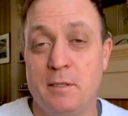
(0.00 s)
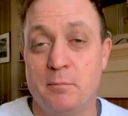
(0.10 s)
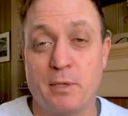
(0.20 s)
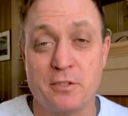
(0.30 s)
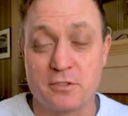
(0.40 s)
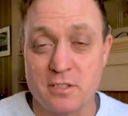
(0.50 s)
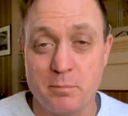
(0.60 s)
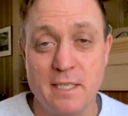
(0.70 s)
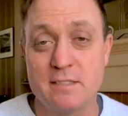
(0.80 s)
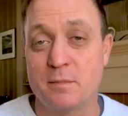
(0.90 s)
But there's
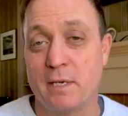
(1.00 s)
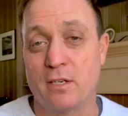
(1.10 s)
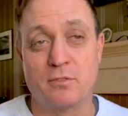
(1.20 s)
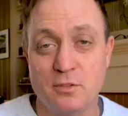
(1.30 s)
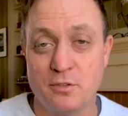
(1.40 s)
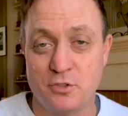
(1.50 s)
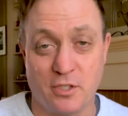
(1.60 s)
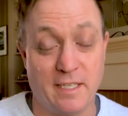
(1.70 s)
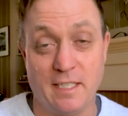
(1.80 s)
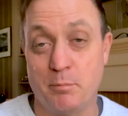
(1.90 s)
debates about, should
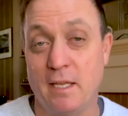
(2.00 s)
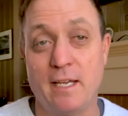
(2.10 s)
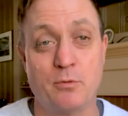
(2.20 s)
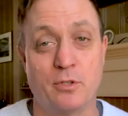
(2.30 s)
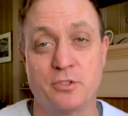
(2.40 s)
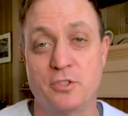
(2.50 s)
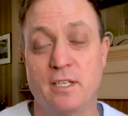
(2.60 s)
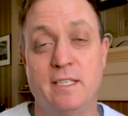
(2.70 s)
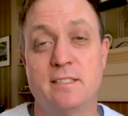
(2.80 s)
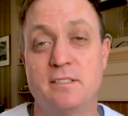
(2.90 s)
I get a black one or should I
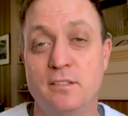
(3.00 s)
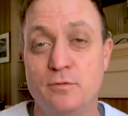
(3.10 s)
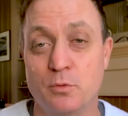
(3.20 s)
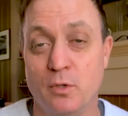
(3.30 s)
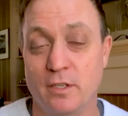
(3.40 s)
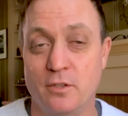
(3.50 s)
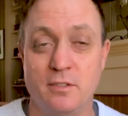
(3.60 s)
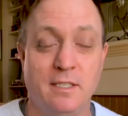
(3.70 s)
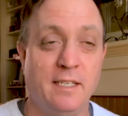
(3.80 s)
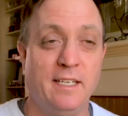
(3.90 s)
get a silver one?
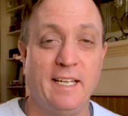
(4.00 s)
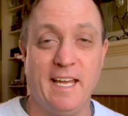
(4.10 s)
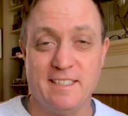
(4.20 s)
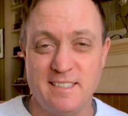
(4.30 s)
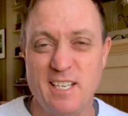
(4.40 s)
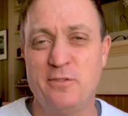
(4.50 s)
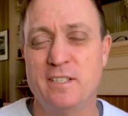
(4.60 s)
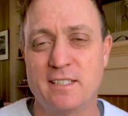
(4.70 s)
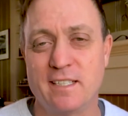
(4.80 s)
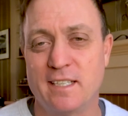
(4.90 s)
And
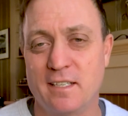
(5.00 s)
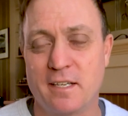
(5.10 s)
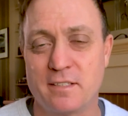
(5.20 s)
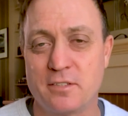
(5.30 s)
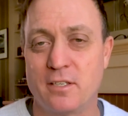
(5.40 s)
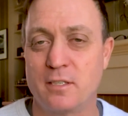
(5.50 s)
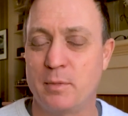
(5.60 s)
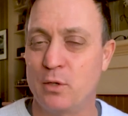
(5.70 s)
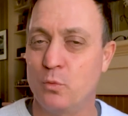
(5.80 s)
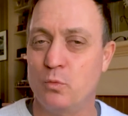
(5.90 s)
definitely a lot of talk
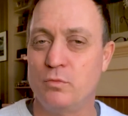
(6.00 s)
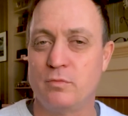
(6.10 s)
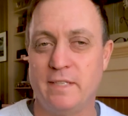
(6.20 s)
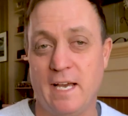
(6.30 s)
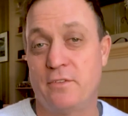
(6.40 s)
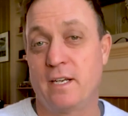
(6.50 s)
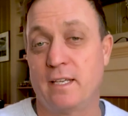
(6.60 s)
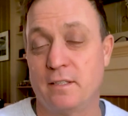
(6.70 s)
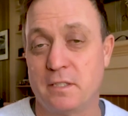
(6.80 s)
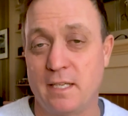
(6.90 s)
about, now that I
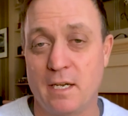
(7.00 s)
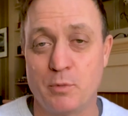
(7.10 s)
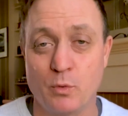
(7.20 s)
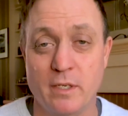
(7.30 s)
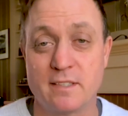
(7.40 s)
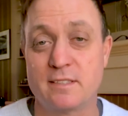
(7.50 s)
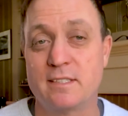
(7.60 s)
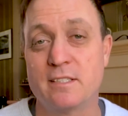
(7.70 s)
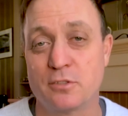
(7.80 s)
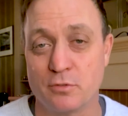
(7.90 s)
got the camera, what
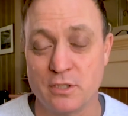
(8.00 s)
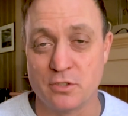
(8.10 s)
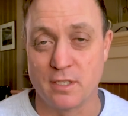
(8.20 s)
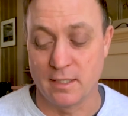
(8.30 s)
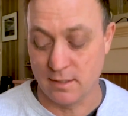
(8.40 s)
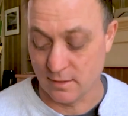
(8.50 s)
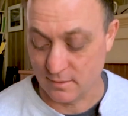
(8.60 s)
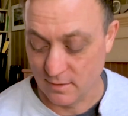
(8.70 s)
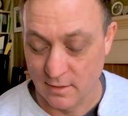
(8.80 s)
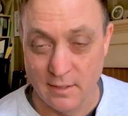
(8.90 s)
accessory should I get?
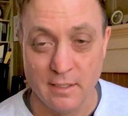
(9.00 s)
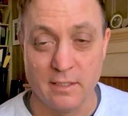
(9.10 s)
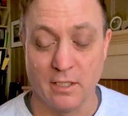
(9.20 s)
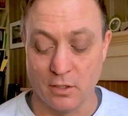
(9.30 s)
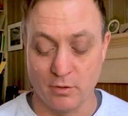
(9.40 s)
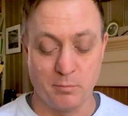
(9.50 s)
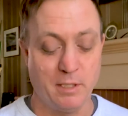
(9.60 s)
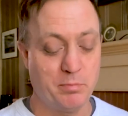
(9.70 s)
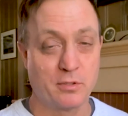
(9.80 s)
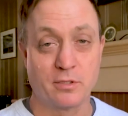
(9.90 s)
And people are